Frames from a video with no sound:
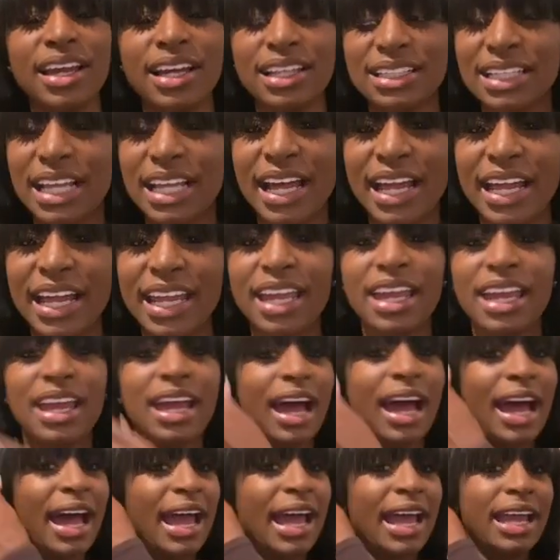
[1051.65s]
Like,
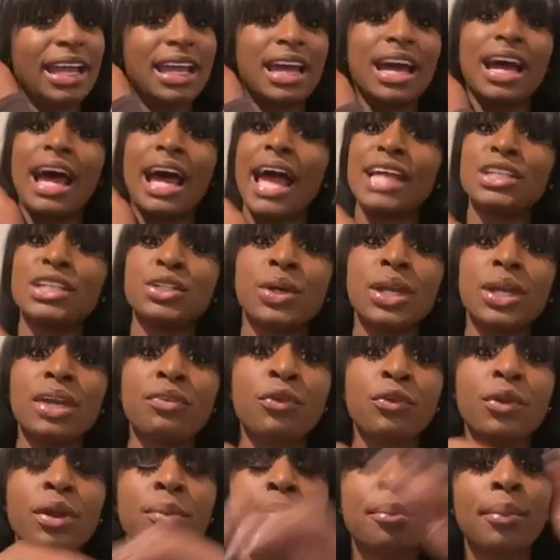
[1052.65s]
I don't even
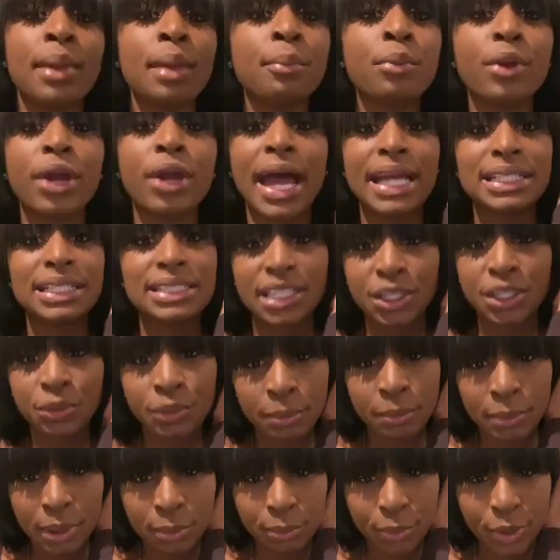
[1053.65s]
remember. I didn't
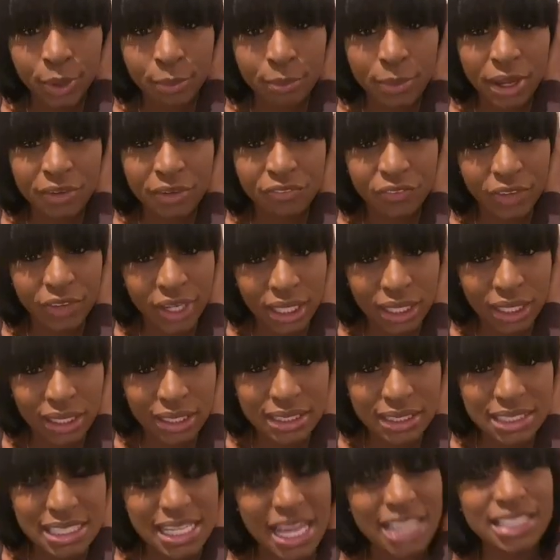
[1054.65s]
remember. My
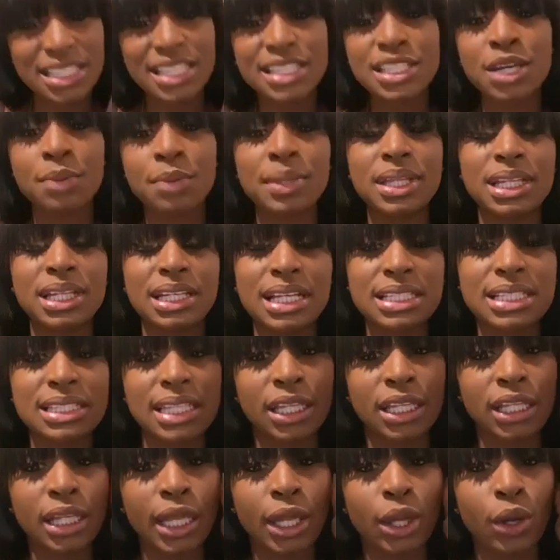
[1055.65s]
friends had to tell me the next day.
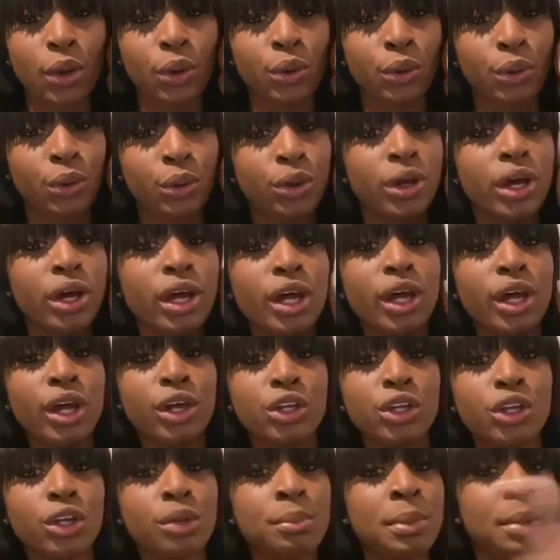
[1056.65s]
They're like, oh,
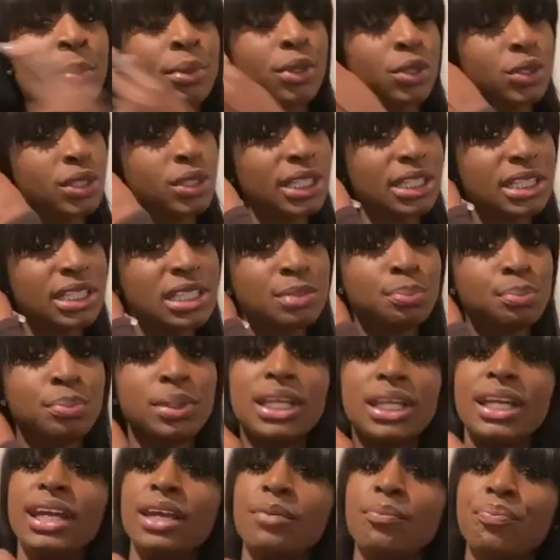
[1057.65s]
you remember you did a
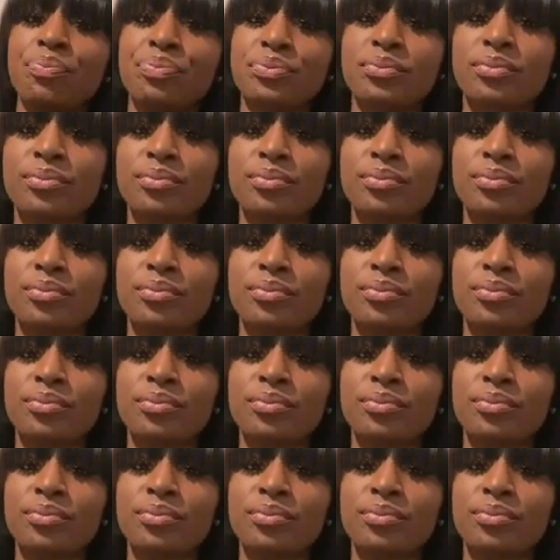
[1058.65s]
split?